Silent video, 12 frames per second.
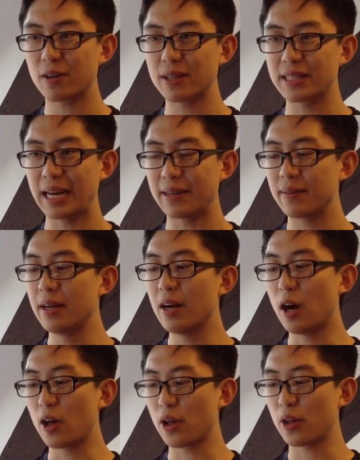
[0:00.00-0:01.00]
is that
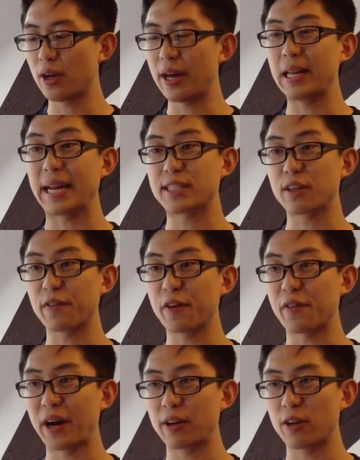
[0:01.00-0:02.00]
although the electric
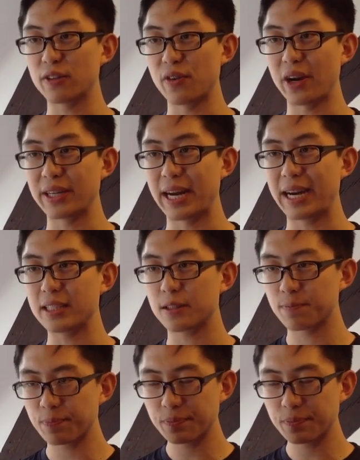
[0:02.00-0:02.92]
viewfinder is very nice,